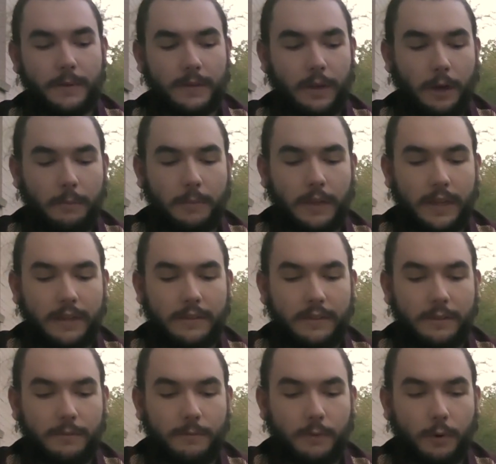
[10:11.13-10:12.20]
complex
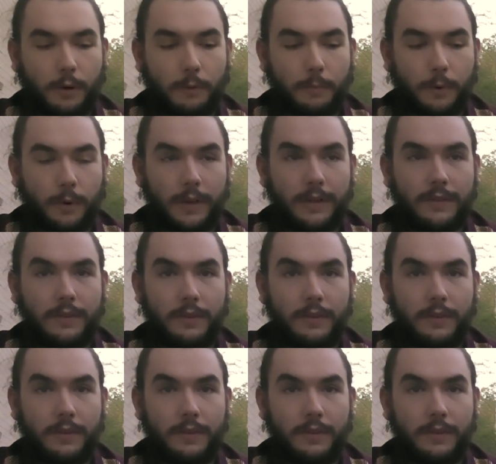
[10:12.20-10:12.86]
is for boys